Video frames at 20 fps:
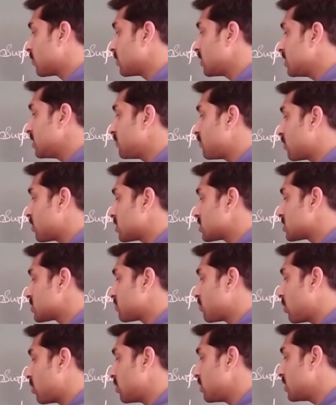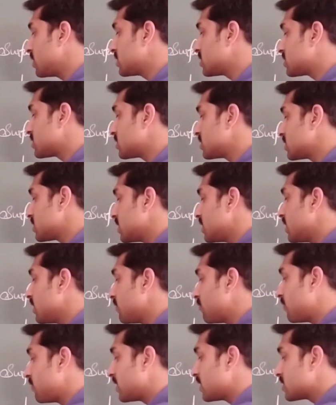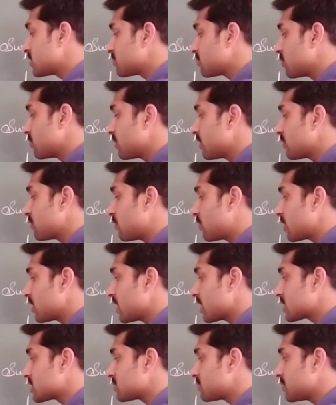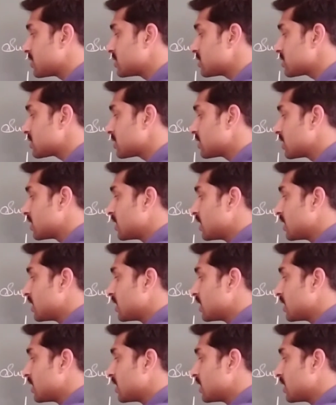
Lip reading: only for a small distance, if it is moving for x, means